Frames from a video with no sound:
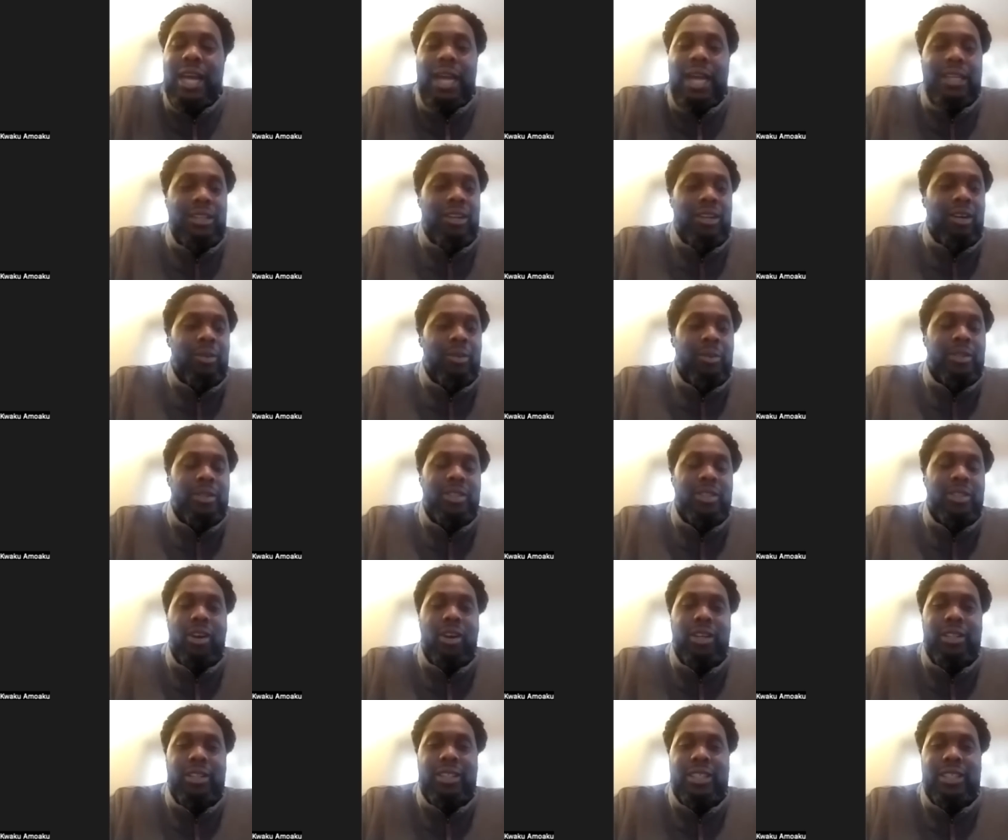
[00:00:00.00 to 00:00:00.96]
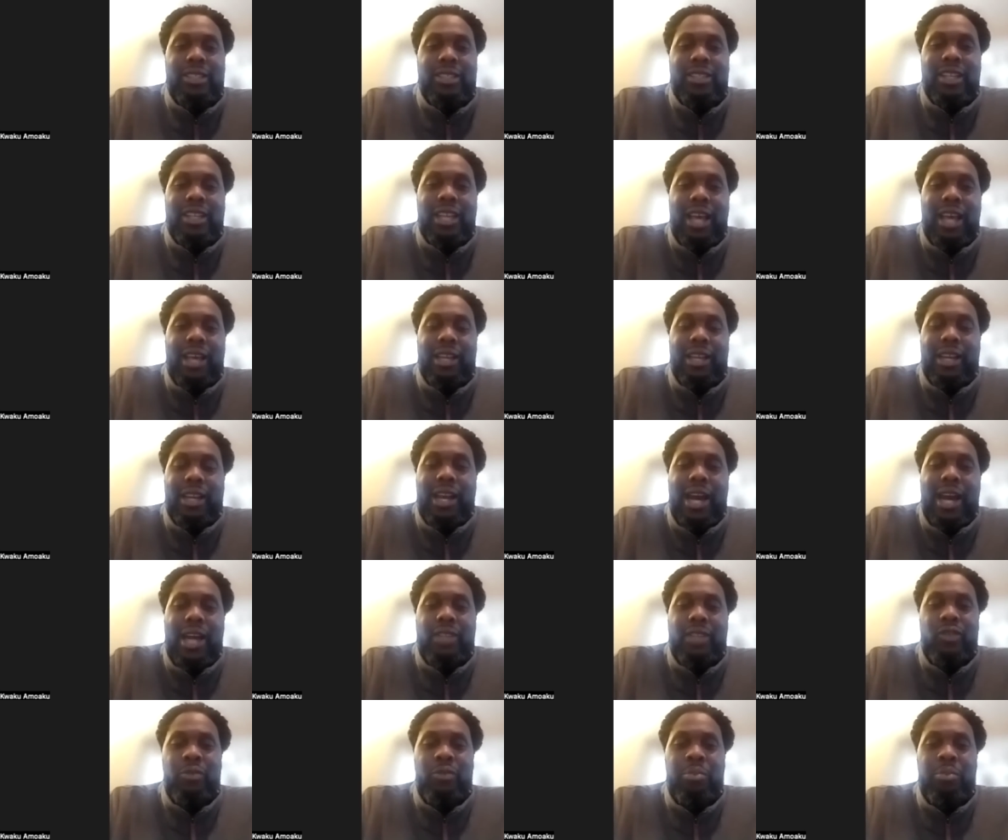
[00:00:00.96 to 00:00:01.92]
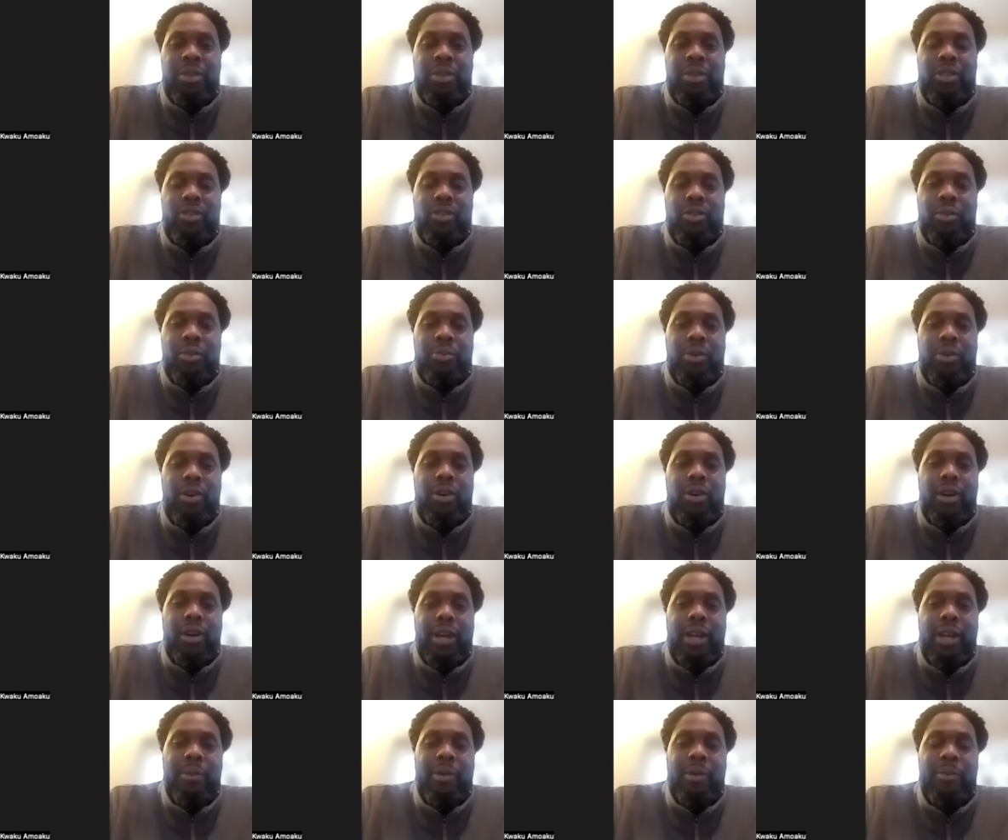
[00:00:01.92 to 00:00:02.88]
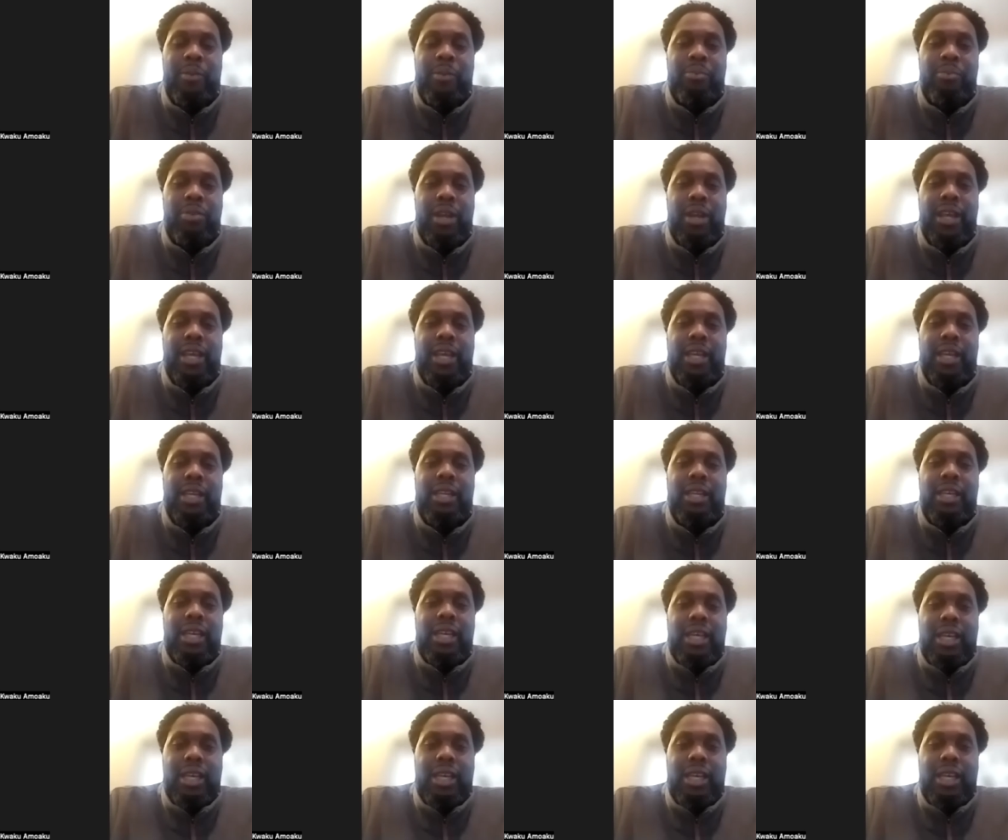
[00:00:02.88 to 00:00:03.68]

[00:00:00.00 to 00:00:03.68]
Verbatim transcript: you know, we started this and a lot of the guys who've been through the program and have been playing